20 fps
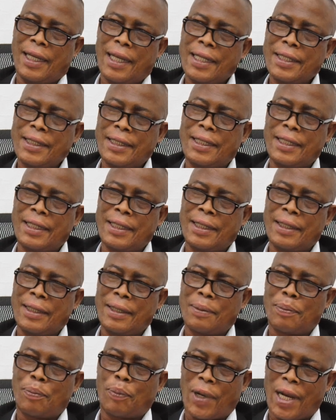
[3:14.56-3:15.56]

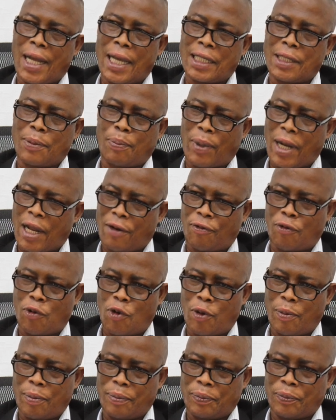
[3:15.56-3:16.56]
HD Plus
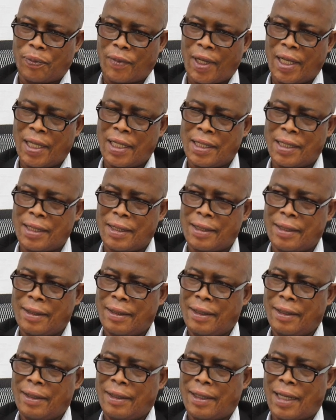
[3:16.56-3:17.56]
platform is,
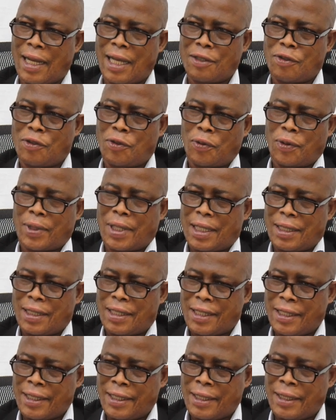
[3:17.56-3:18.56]
as you can
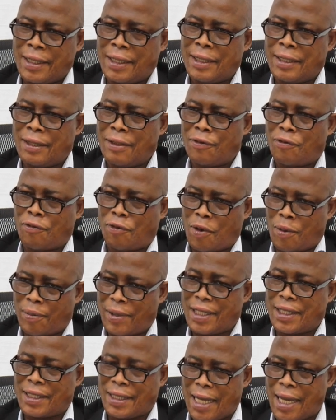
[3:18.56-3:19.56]
see from
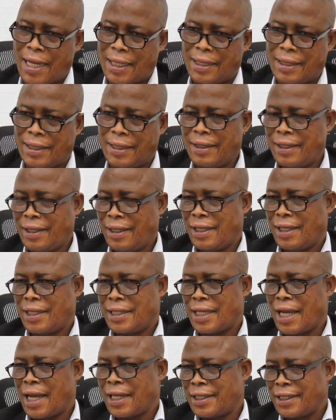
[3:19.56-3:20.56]
the start,
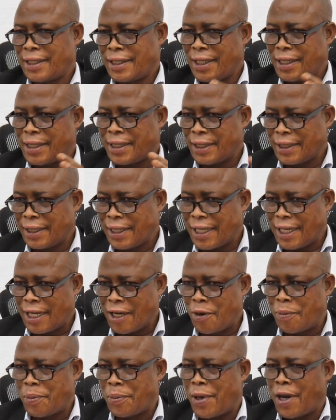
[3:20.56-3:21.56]
is aggregating a
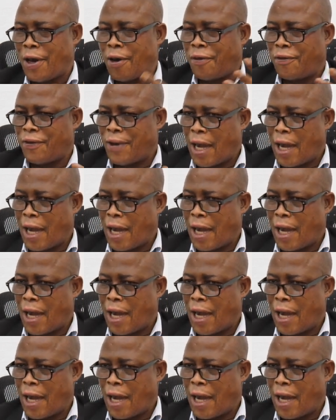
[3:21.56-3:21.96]
number of